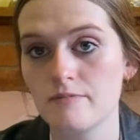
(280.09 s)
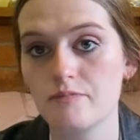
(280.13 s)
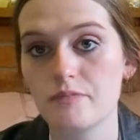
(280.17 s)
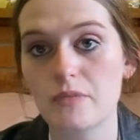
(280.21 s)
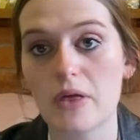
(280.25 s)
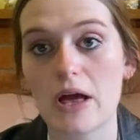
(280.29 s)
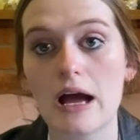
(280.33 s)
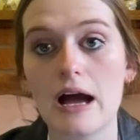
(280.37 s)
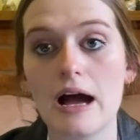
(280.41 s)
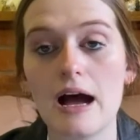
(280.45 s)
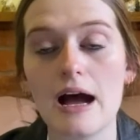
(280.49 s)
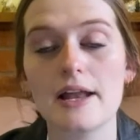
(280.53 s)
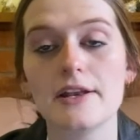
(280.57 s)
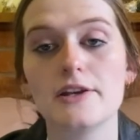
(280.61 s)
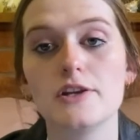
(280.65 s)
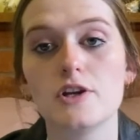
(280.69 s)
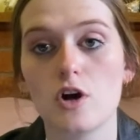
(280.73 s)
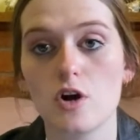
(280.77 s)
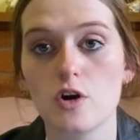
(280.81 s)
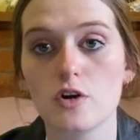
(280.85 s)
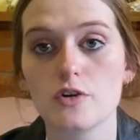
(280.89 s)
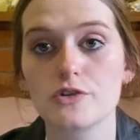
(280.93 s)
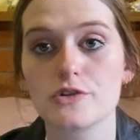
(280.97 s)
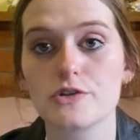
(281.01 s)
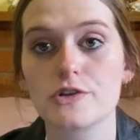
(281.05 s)
the heart
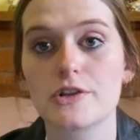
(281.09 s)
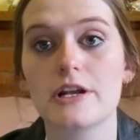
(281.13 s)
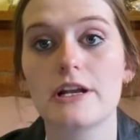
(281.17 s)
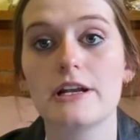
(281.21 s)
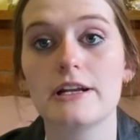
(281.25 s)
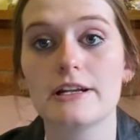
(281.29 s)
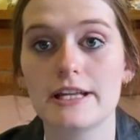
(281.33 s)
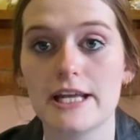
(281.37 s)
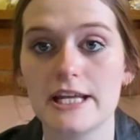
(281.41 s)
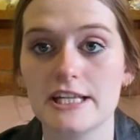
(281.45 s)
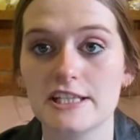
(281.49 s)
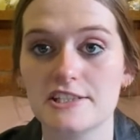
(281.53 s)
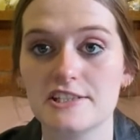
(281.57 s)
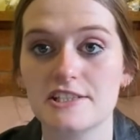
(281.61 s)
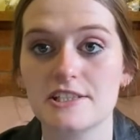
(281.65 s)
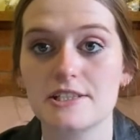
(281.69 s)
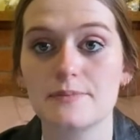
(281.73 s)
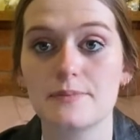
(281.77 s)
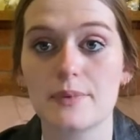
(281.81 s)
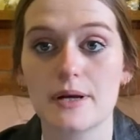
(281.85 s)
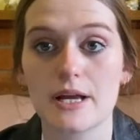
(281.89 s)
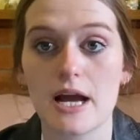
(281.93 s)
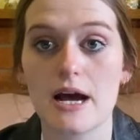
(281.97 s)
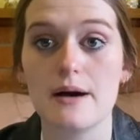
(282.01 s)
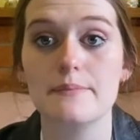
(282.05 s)
knows that it needs to
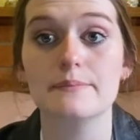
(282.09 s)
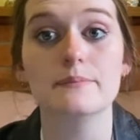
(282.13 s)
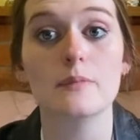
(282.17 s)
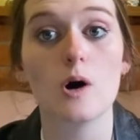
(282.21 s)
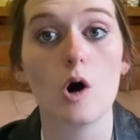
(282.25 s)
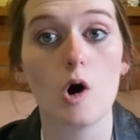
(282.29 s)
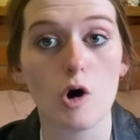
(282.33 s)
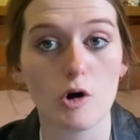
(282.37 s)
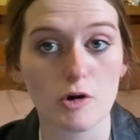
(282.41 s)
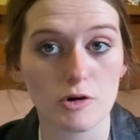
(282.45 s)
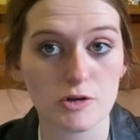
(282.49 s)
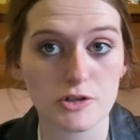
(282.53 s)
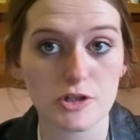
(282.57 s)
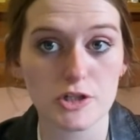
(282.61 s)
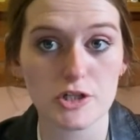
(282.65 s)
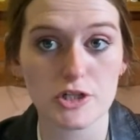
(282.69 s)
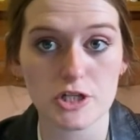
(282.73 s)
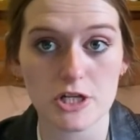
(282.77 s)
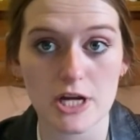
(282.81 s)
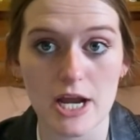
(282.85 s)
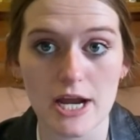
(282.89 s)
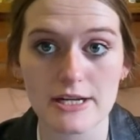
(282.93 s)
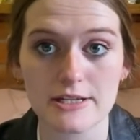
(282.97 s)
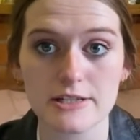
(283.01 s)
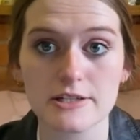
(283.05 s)
become
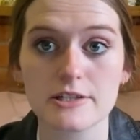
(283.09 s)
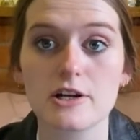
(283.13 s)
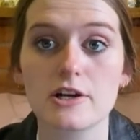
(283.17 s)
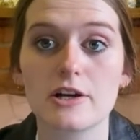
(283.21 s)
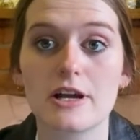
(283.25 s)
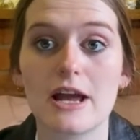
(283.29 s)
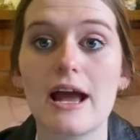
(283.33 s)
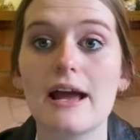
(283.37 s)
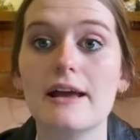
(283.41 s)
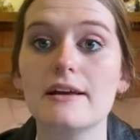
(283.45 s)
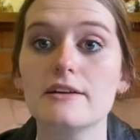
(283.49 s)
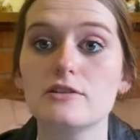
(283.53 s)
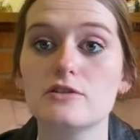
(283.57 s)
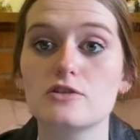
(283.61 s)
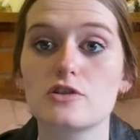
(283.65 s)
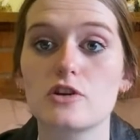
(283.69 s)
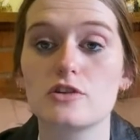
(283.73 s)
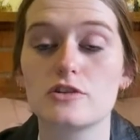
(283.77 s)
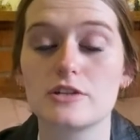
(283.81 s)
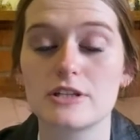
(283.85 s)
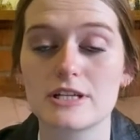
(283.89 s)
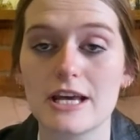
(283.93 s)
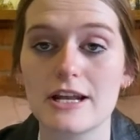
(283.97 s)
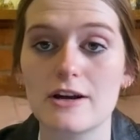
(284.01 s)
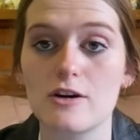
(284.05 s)
oxygenated, okay? So
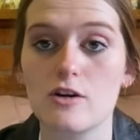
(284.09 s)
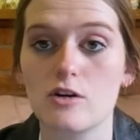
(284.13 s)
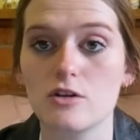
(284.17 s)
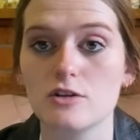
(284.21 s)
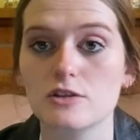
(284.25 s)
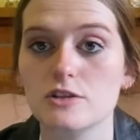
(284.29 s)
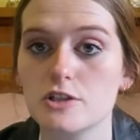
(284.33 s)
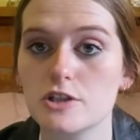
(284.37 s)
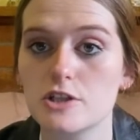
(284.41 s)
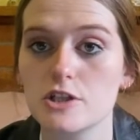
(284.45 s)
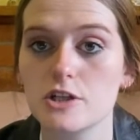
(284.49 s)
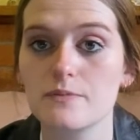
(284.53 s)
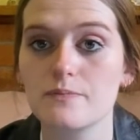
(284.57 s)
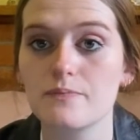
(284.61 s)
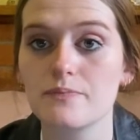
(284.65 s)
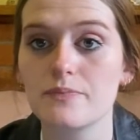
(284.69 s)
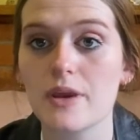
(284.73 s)
to get oxygen.